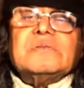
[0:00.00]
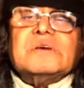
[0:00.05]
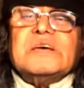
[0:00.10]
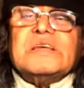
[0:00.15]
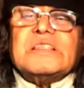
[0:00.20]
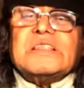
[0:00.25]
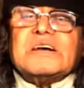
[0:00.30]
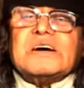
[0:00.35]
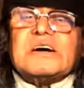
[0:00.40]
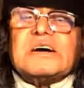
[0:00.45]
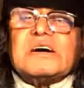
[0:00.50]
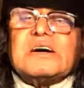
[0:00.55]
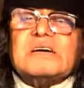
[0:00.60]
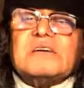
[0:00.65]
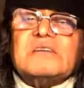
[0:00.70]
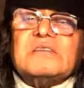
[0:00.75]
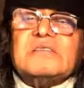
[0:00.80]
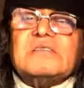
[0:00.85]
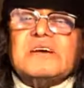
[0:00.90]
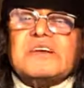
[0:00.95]
in the
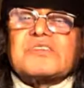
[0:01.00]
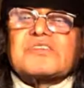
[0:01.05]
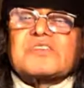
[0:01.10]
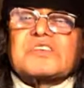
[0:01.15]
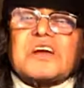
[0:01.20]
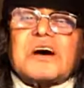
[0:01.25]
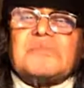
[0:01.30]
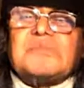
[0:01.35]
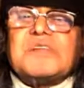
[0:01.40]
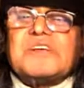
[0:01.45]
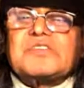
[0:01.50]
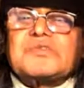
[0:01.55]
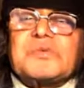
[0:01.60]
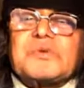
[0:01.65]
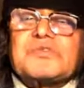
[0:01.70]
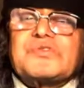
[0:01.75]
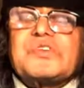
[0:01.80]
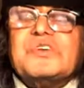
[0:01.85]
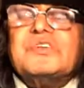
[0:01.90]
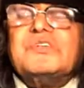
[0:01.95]
established
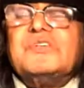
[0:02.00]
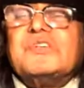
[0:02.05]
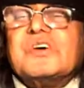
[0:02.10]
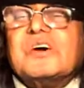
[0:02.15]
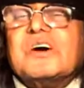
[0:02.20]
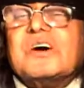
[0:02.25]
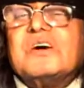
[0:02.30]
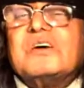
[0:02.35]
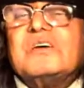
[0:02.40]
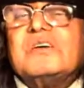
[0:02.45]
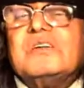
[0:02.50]
procedure